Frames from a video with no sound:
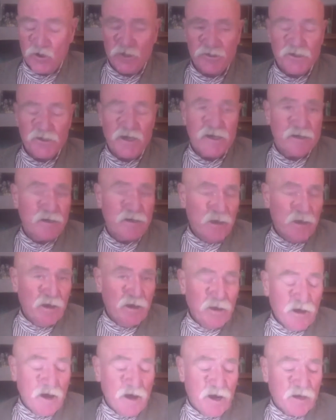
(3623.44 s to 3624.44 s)
I
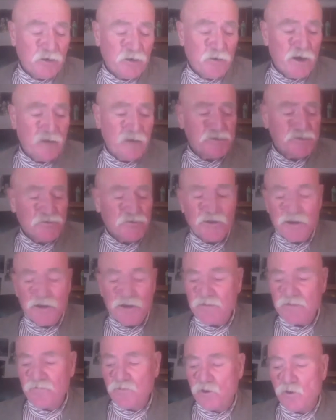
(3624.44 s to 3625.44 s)
hung around
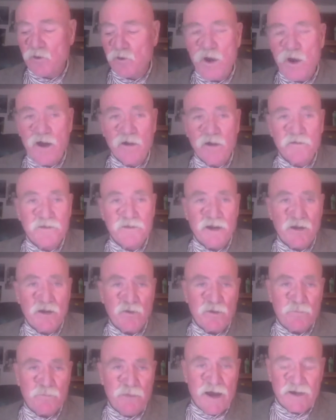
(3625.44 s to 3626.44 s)
Zugdidi for a while, then I
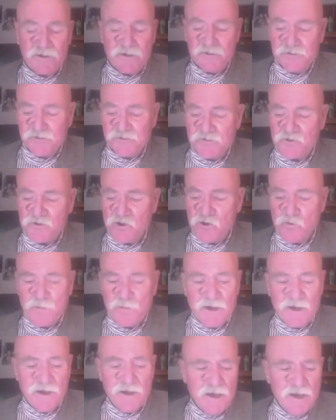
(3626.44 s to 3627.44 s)
went back to
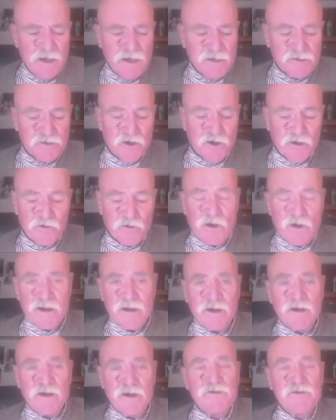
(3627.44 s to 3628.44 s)
Sukhumi, started
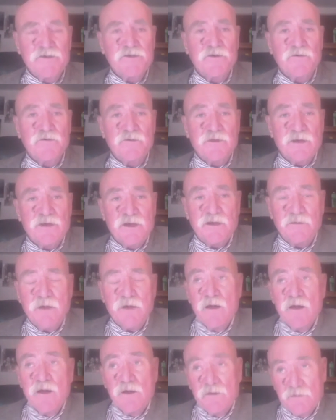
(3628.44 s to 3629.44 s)
running into the
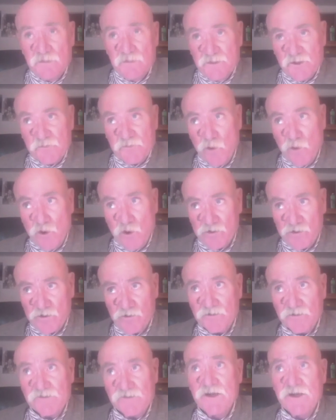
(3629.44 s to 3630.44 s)

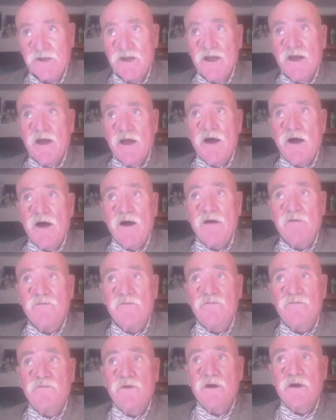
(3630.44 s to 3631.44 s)
supporters of
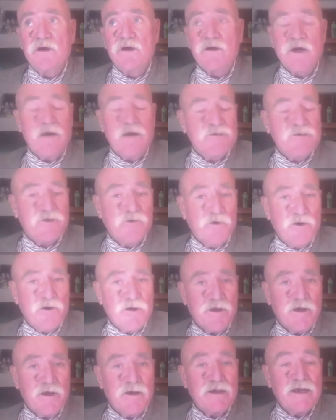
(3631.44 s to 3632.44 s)

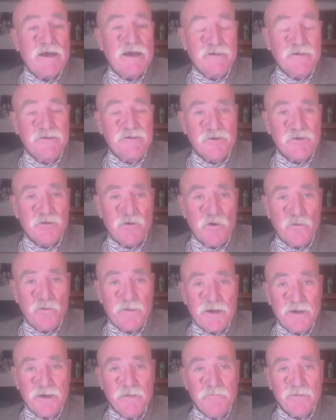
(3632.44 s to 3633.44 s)
Gamsagurdia in
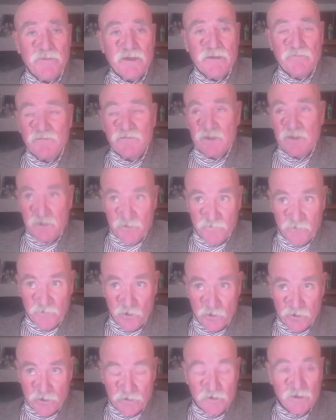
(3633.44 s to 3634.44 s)
Sukhumi,
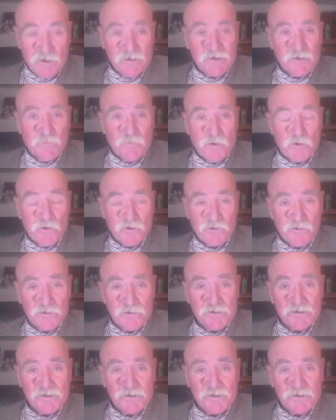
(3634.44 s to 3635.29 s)
devoted supporters,